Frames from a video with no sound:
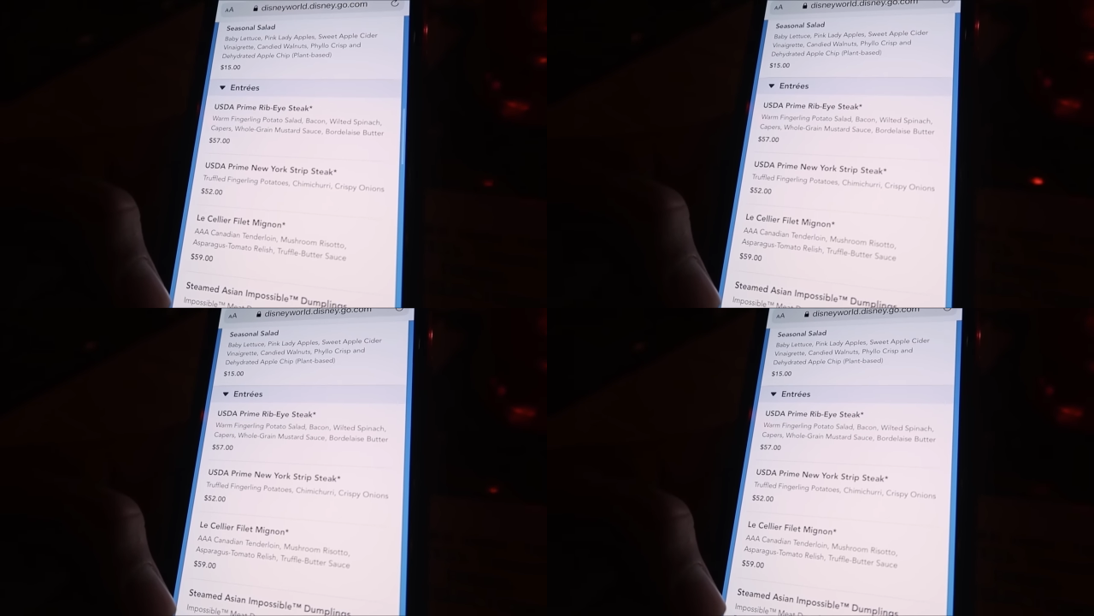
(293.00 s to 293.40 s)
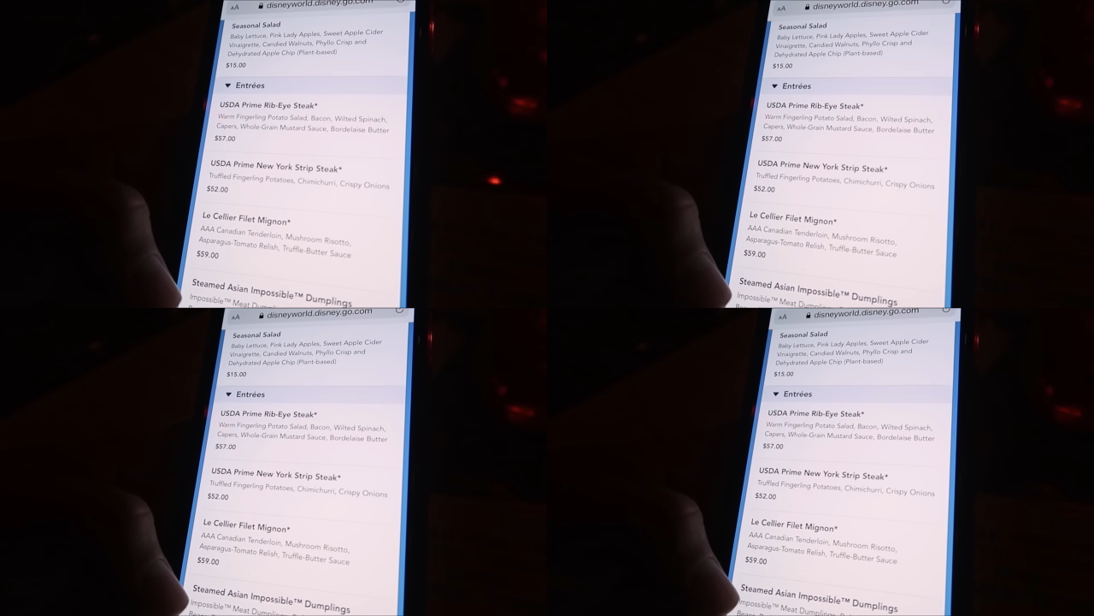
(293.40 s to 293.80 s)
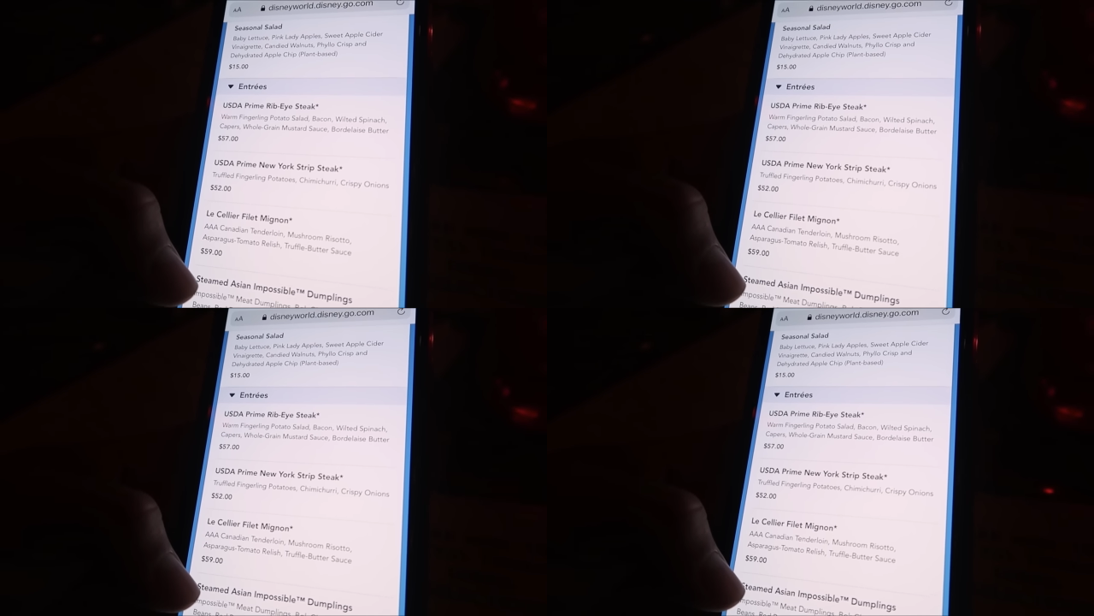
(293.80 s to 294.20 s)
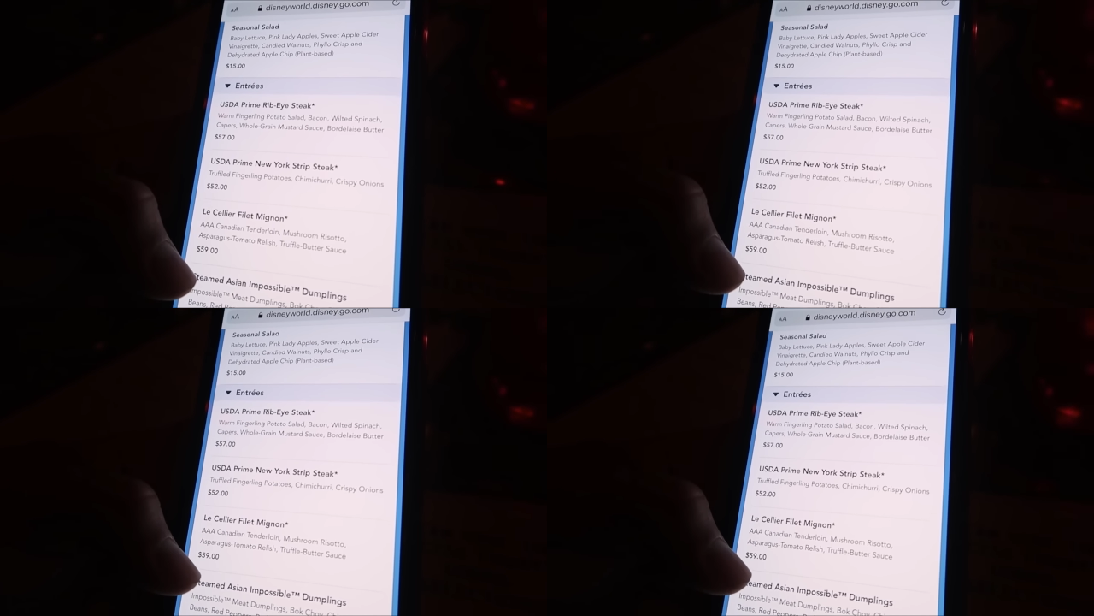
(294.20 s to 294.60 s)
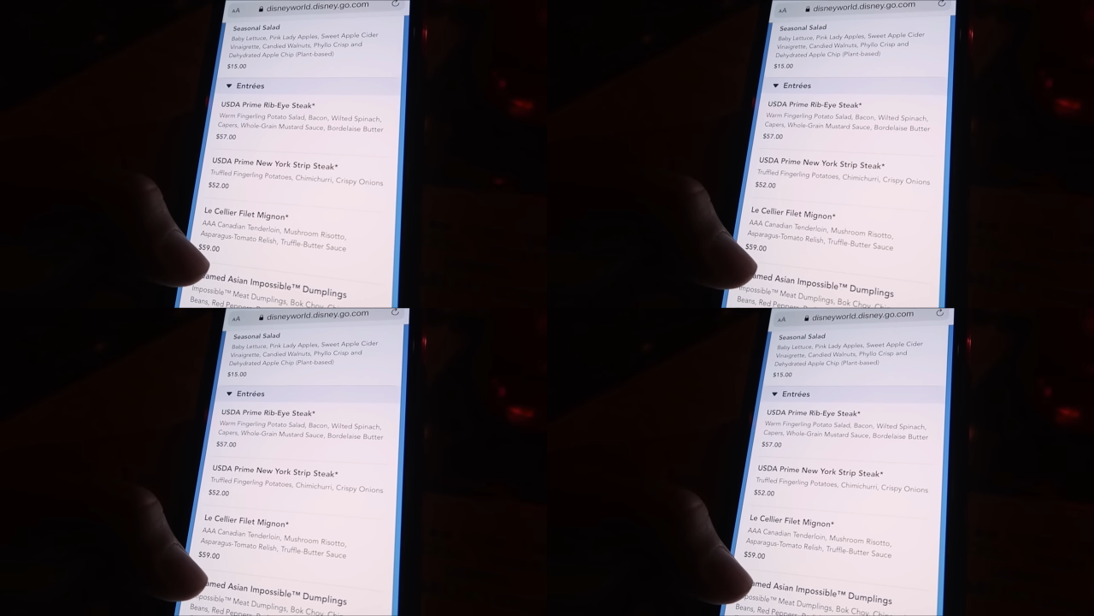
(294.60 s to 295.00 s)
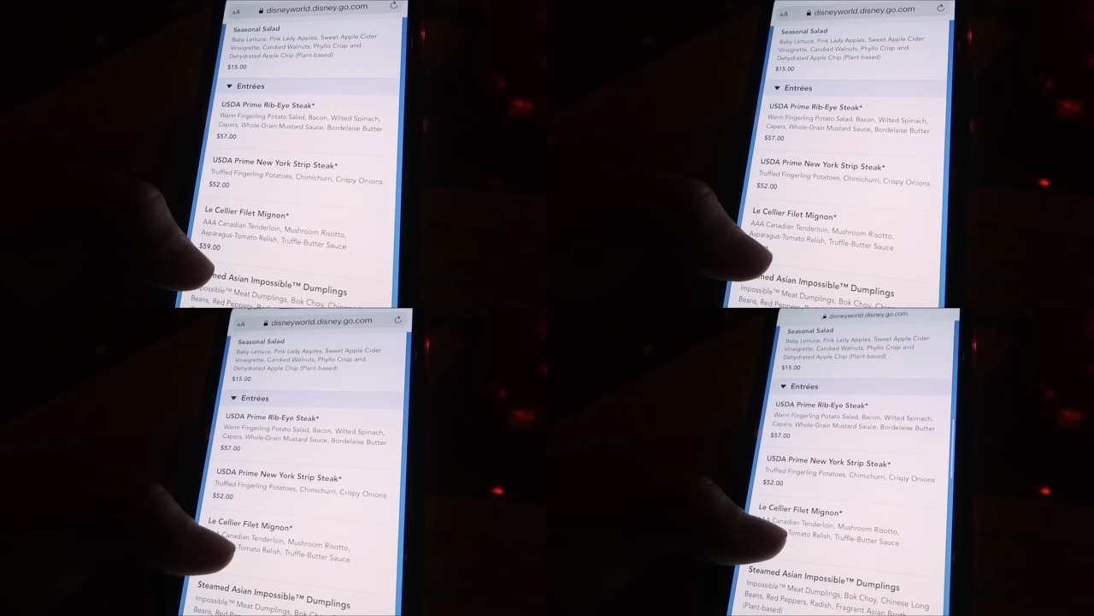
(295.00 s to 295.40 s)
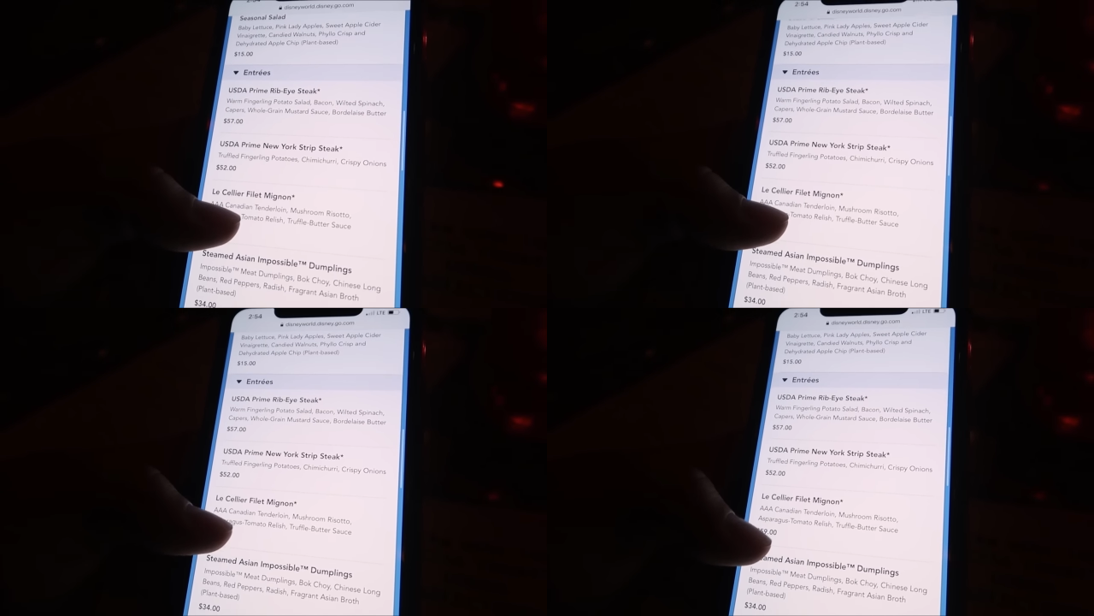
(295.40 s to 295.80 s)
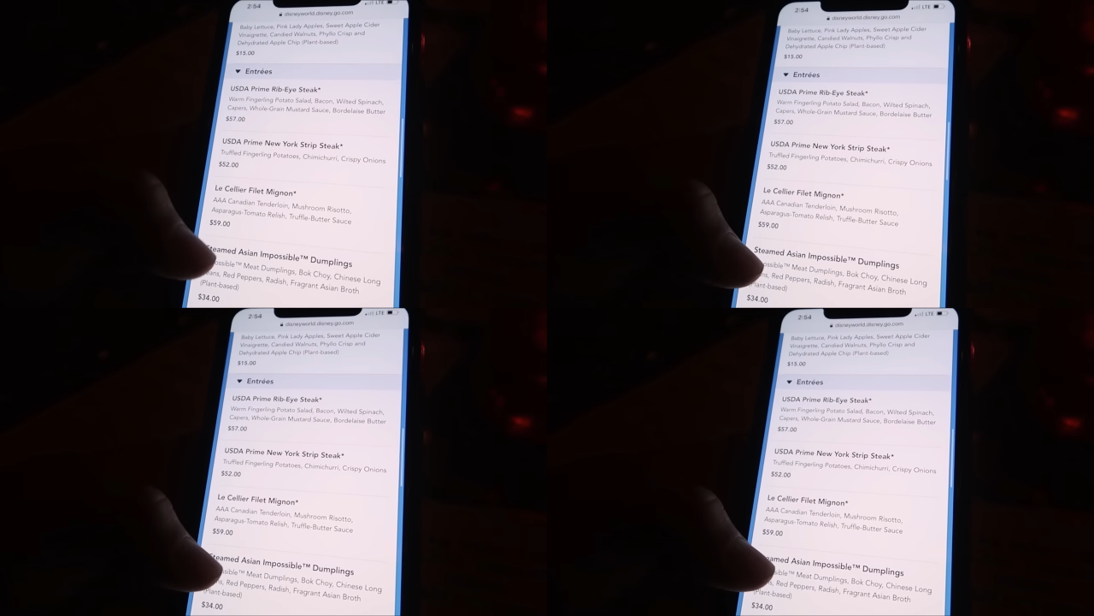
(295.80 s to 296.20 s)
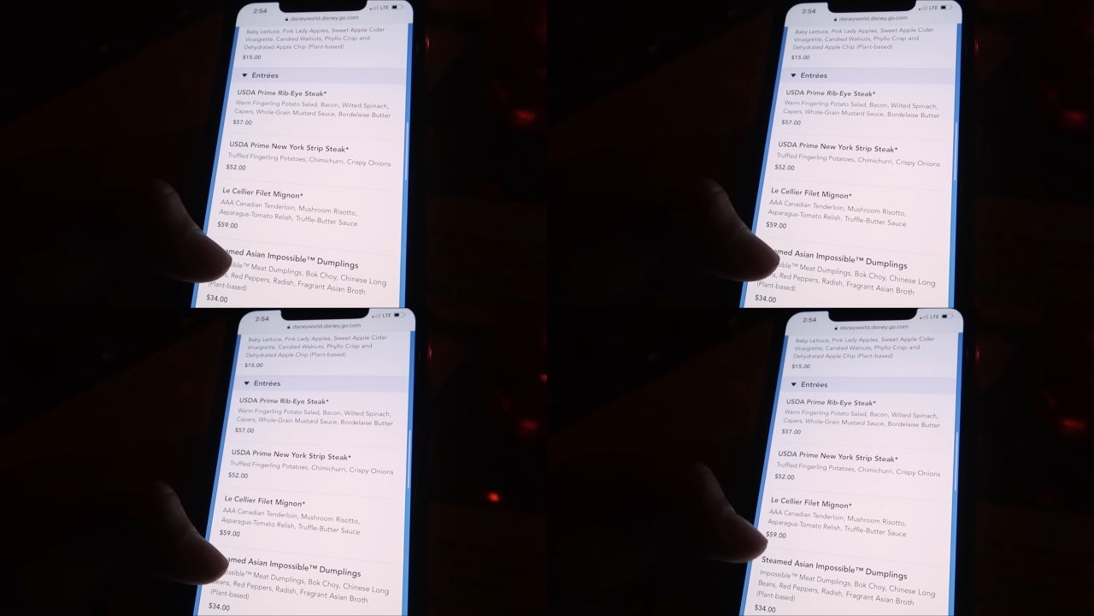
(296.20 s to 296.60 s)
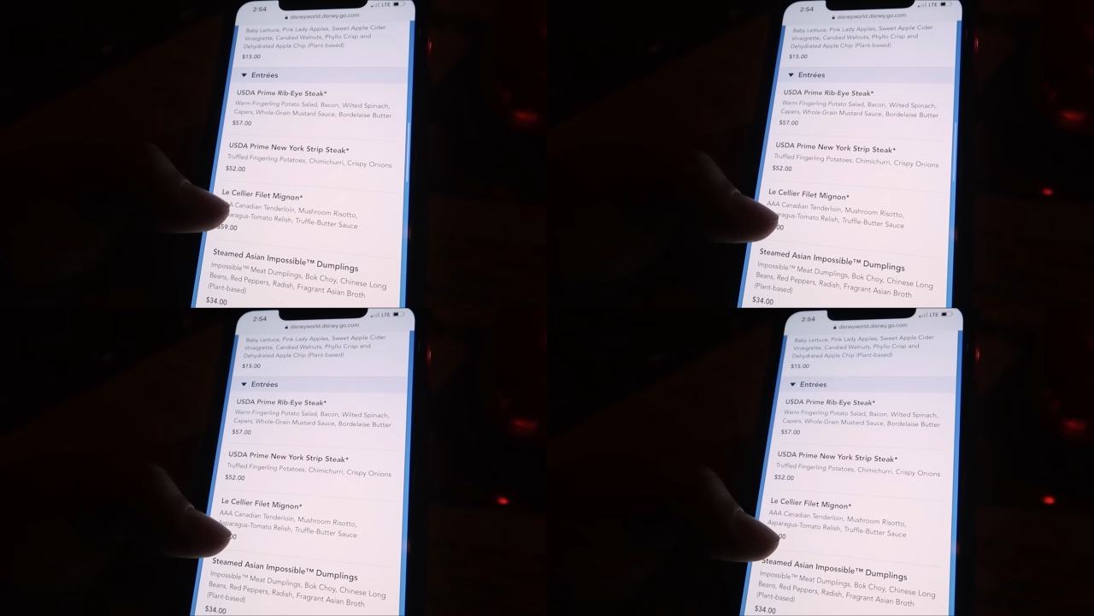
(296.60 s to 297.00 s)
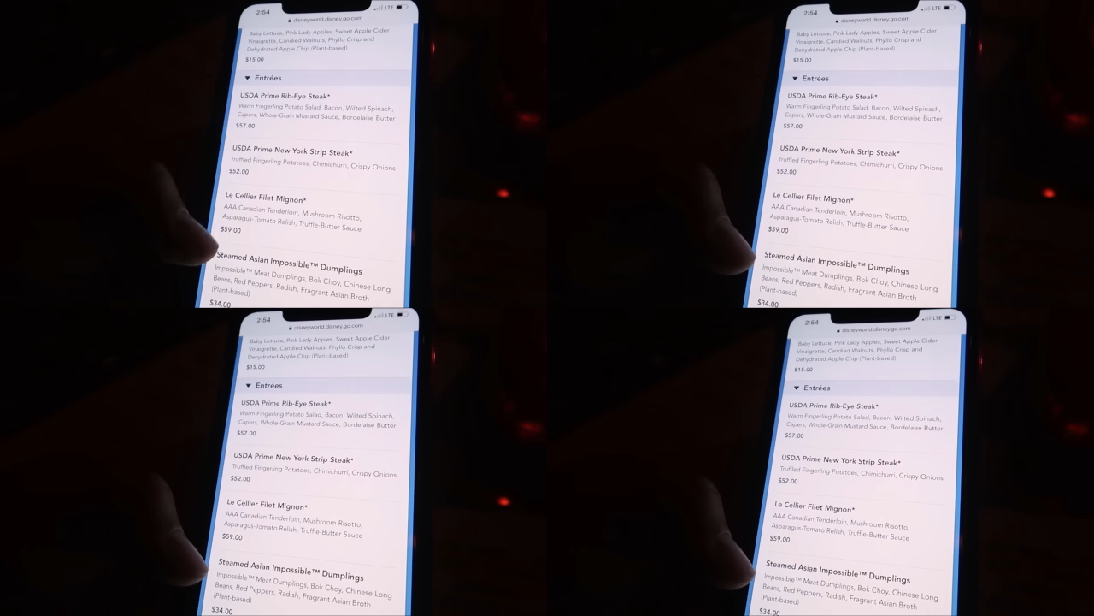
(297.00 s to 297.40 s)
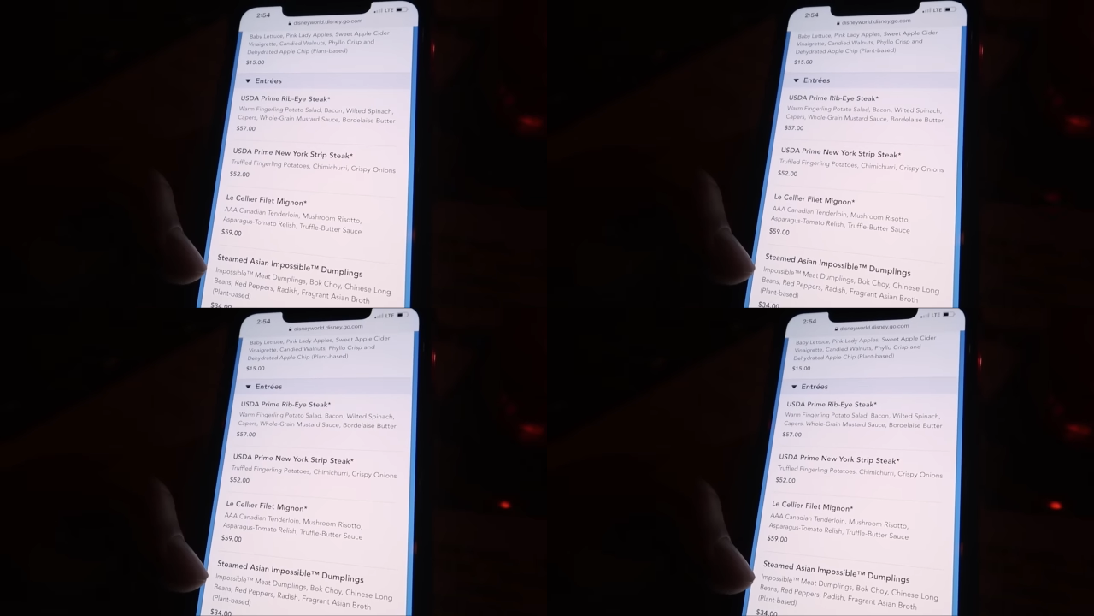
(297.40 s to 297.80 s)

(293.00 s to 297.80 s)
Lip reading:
[unreadable: no face in view]